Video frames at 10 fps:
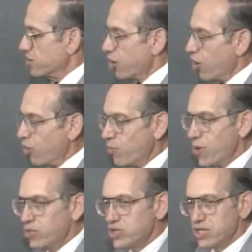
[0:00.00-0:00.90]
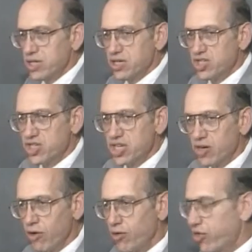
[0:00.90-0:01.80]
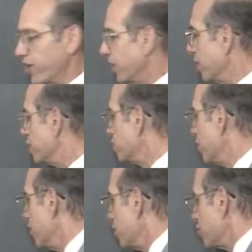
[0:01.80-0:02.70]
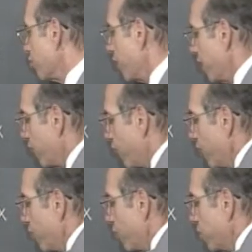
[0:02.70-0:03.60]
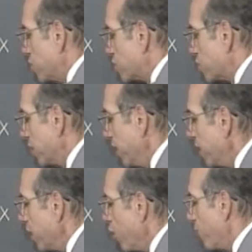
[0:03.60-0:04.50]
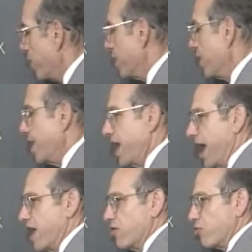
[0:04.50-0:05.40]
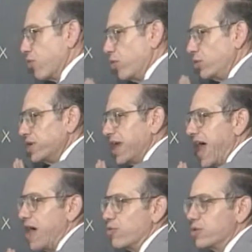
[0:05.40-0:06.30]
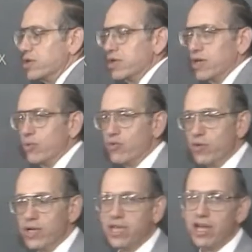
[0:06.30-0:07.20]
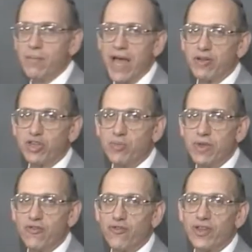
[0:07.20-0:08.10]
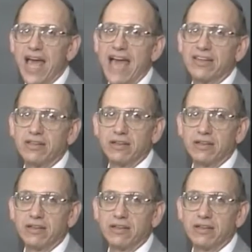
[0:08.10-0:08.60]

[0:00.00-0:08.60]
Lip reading: almost zero thickness, so that if we slit it open and rolled it out, it would really come out to be flat,